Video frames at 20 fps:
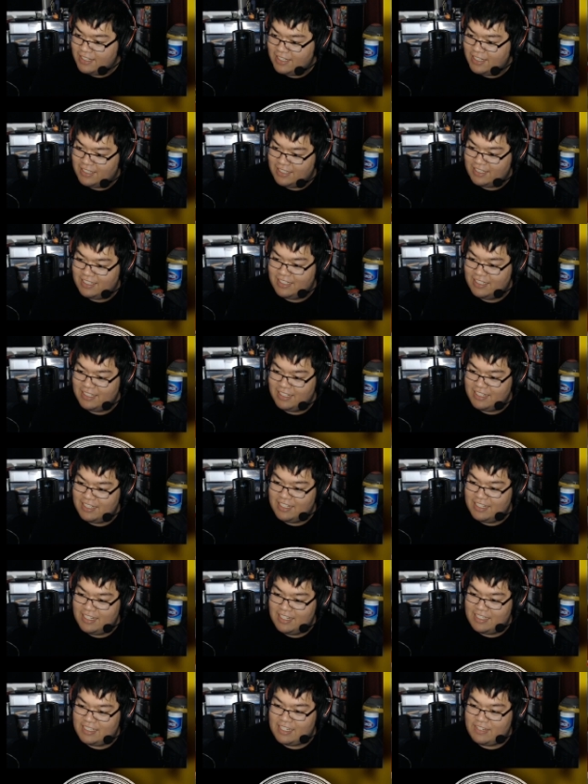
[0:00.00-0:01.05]

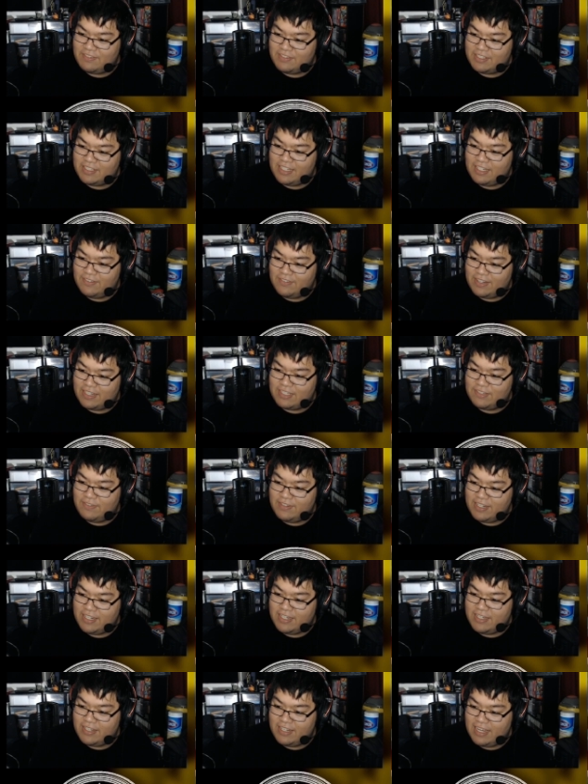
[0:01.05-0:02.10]
if you give
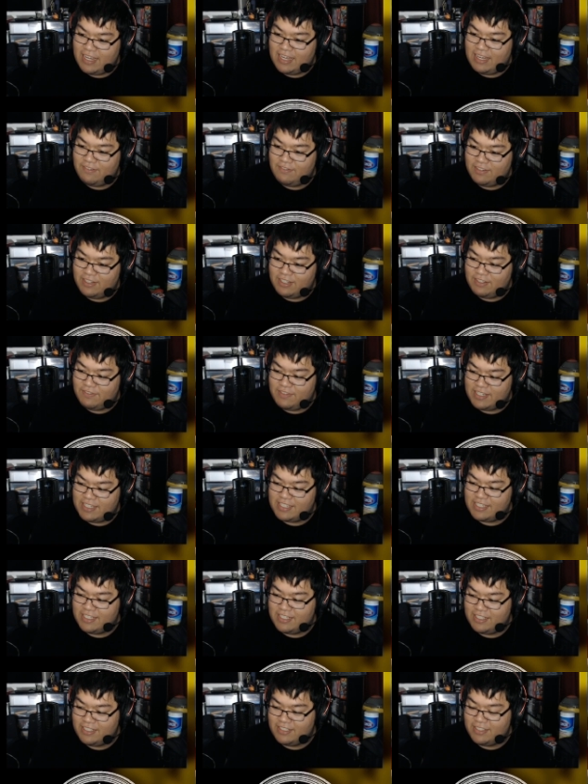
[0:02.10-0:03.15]
XP, you can, but it'll be
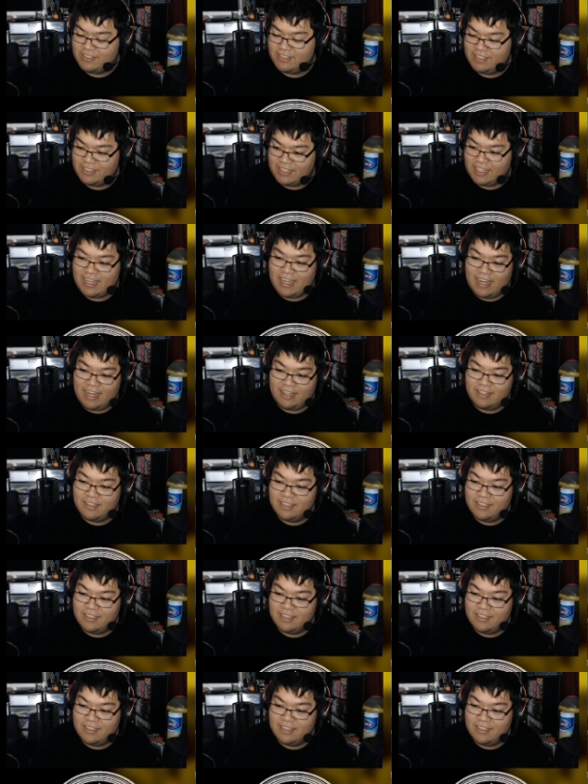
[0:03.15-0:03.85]
slow, yeah.